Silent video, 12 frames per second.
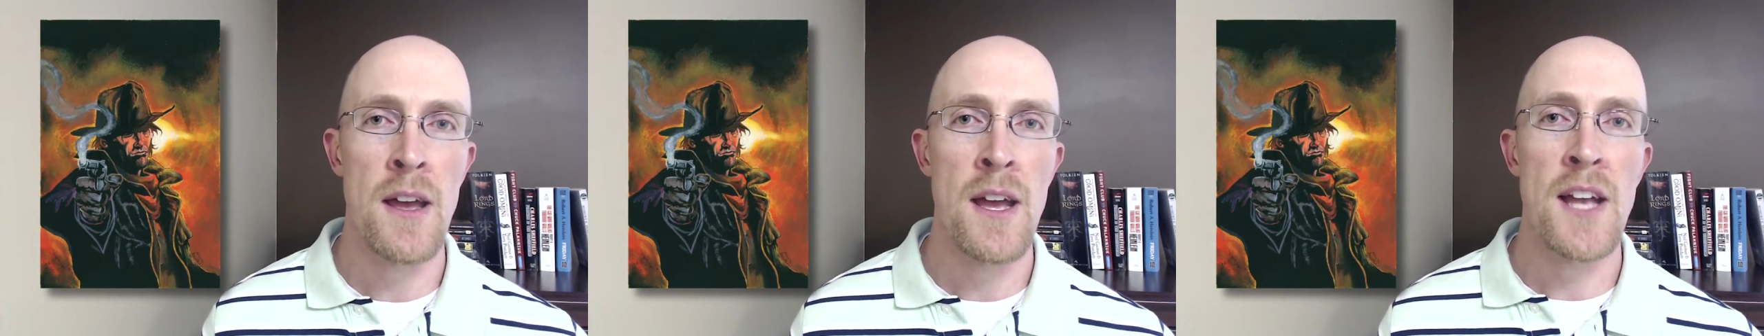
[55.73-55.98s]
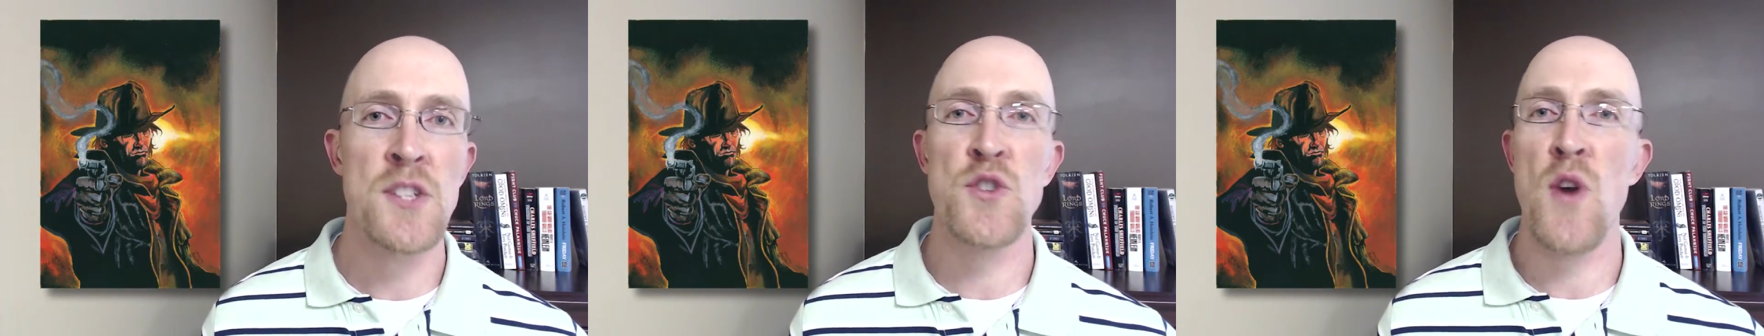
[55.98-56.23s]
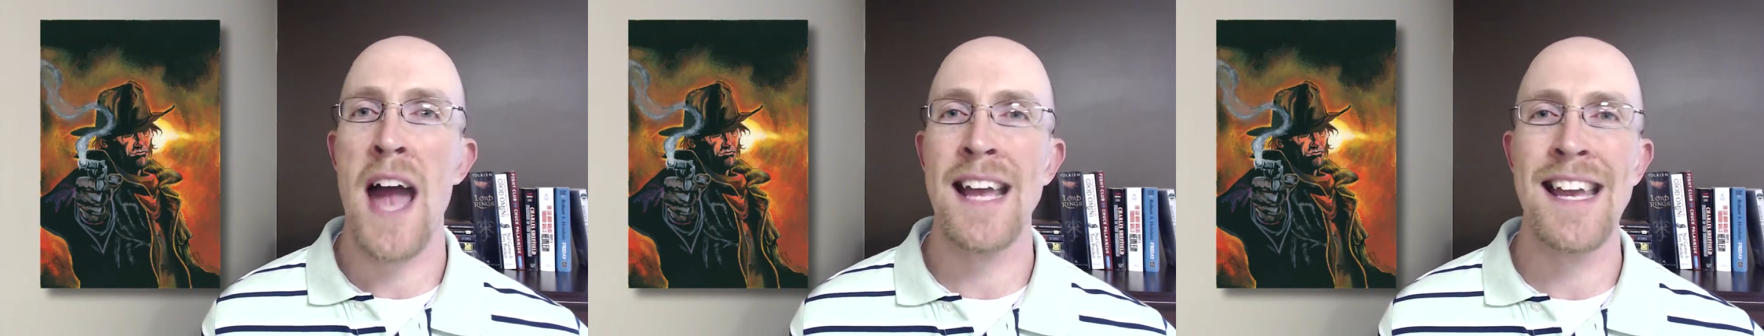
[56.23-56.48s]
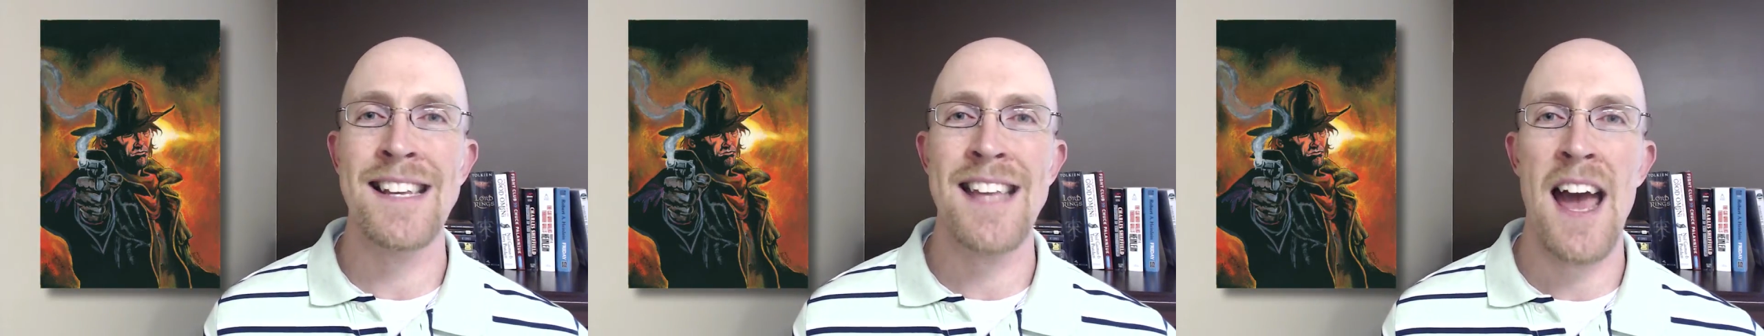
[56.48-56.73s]
is
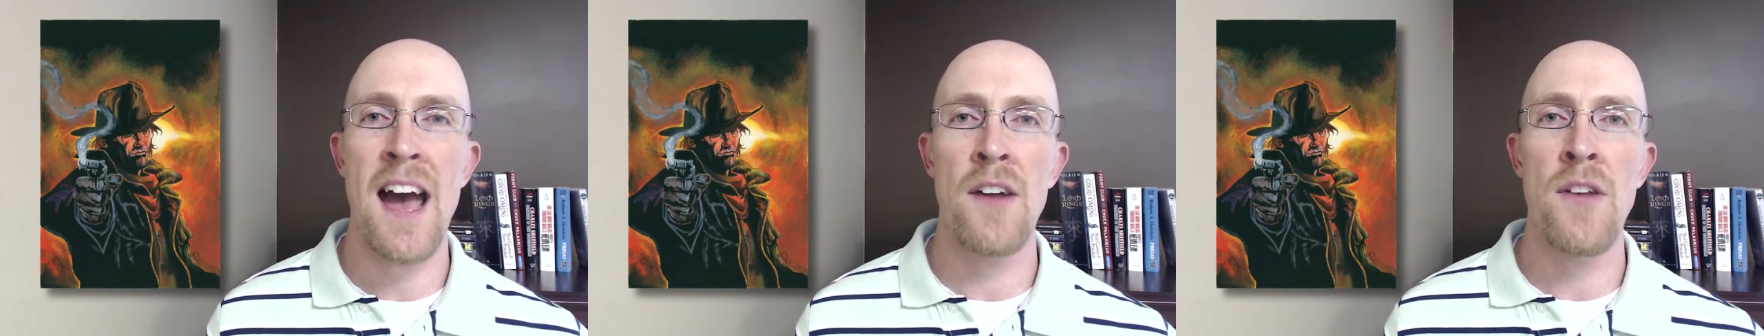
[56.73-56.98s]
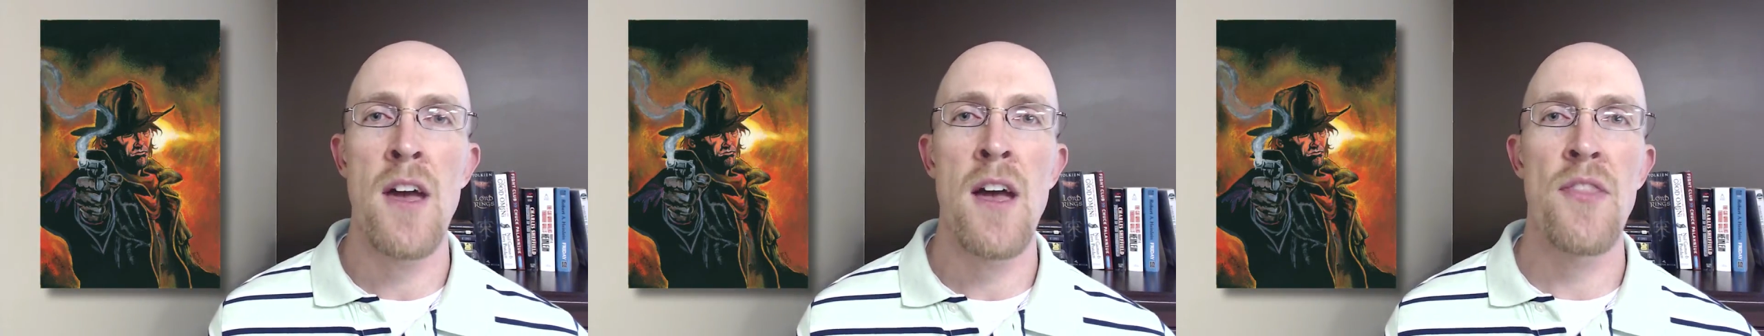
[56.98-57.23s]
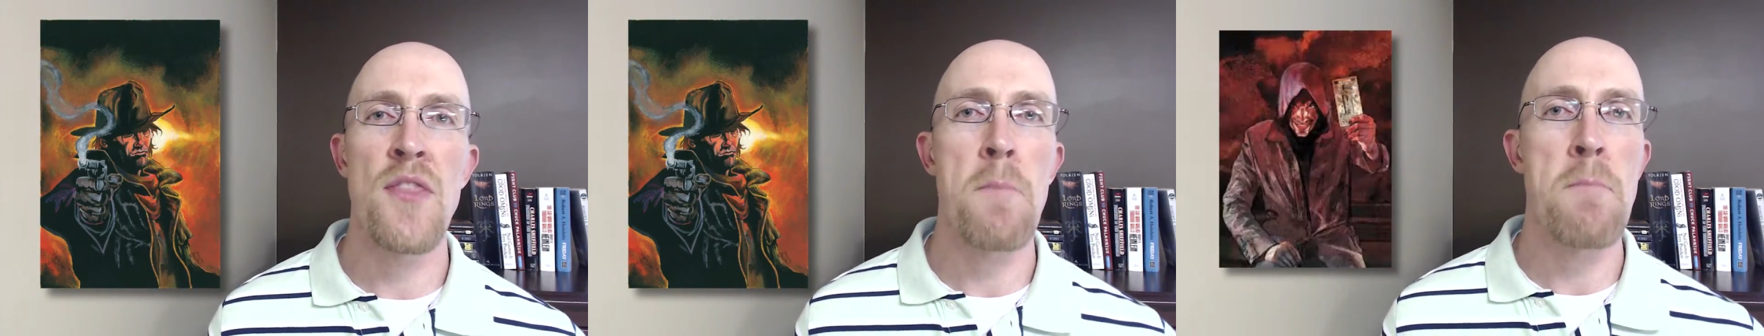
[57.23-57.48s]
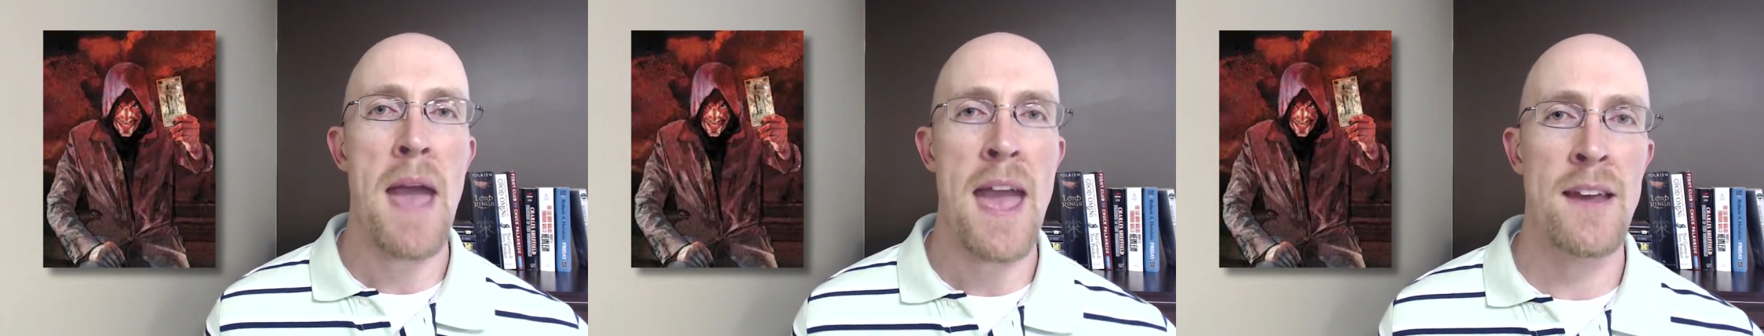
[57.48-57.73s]
tracking down the
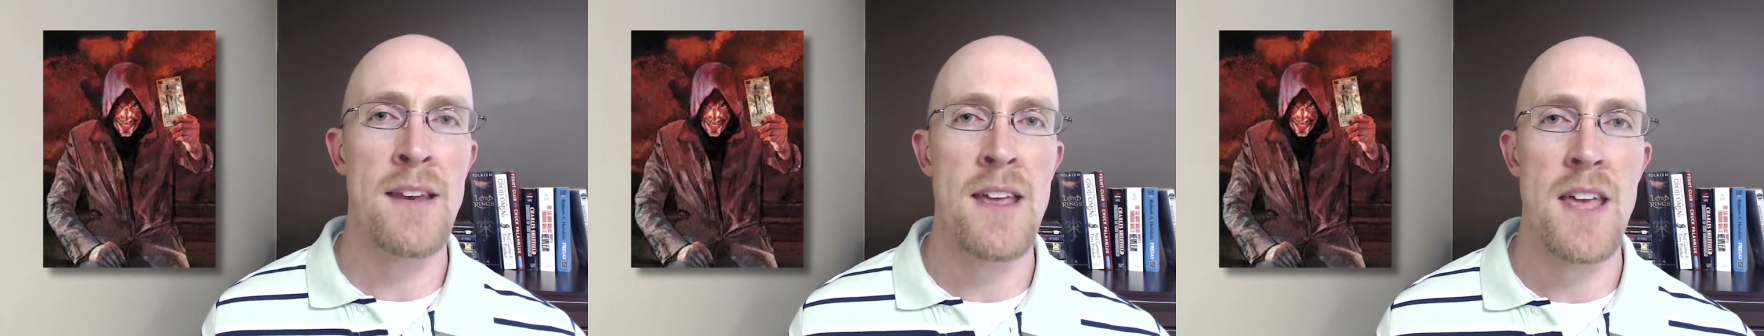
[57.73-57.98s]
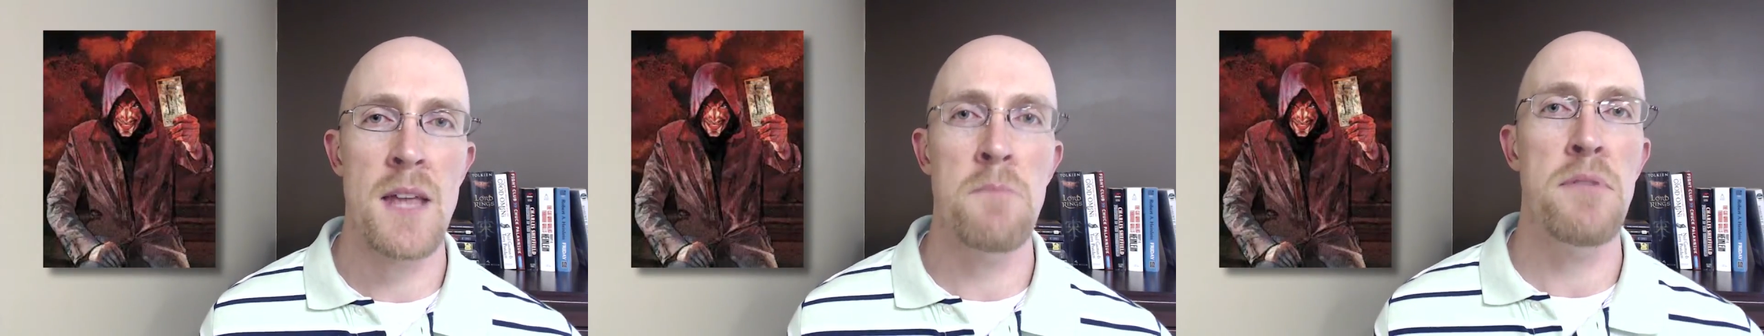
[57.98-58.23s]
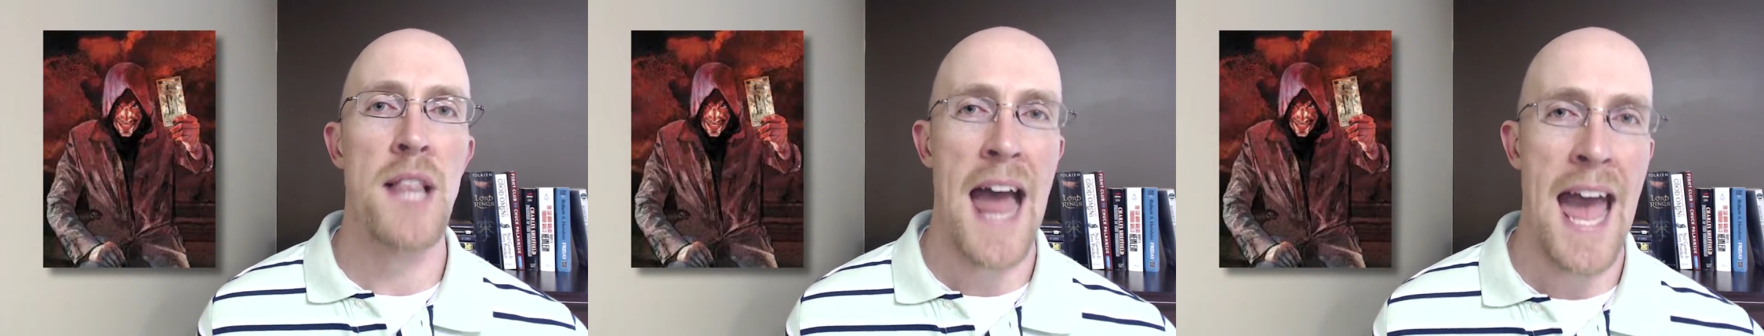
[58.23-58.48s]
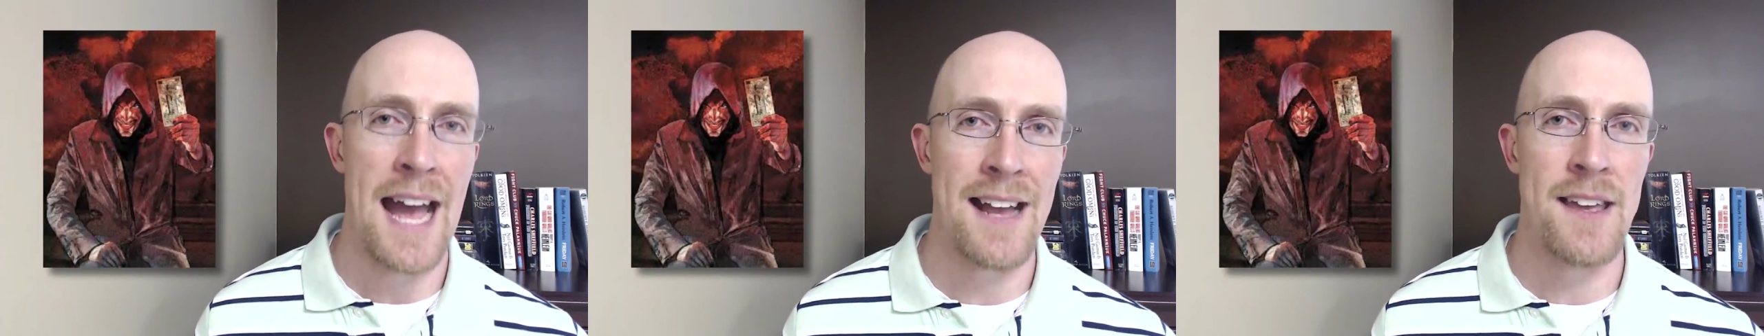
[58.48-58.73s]
man in black.